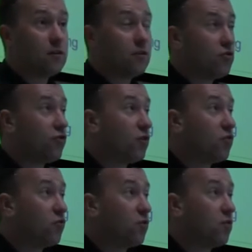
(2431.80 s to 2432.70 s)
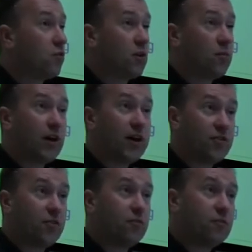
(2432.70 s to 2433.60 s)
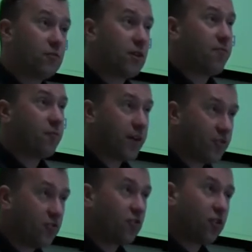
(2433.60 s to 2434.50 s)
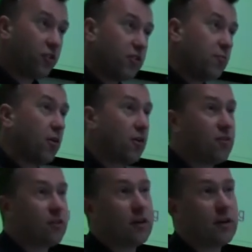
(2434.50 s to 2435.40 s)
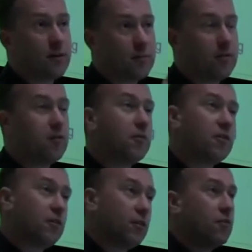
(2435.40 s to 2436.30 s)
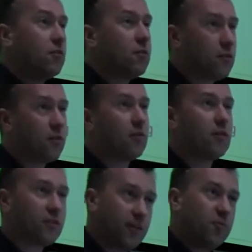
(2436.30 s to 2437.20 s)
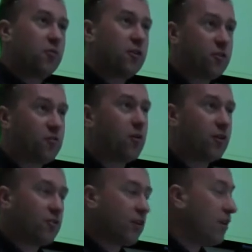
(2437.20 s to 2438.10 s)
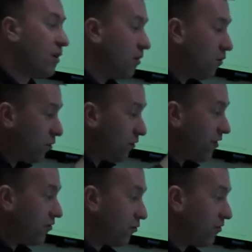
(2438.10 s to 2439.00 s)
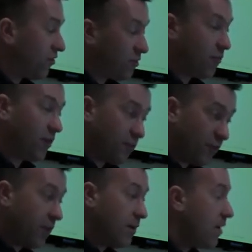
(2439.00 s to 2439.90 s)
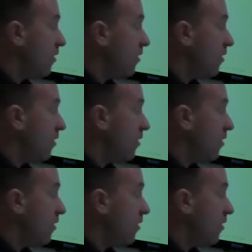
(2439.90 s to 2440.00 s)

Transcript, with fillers: controls will, will apply to, so information security policy, computer misuse, you know, acceptable use policy, all of these sort of disciplinary,